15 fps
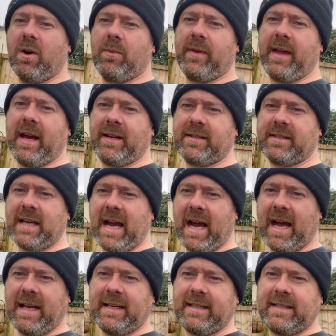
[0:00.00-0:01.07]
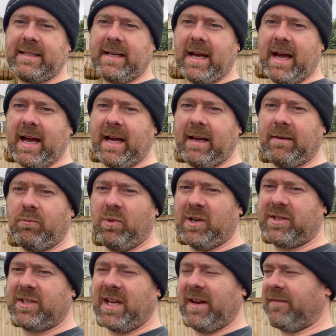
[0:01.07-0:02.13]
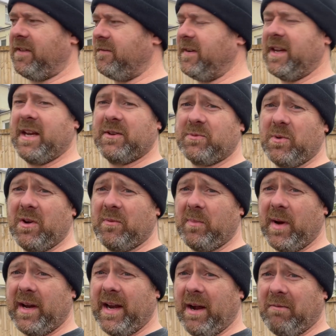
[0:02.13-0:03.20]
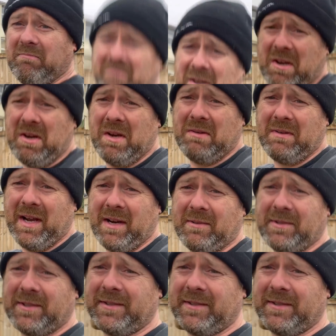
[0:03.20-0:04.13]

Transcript: with this, and we'll see if the video's worth putting out. Who knows?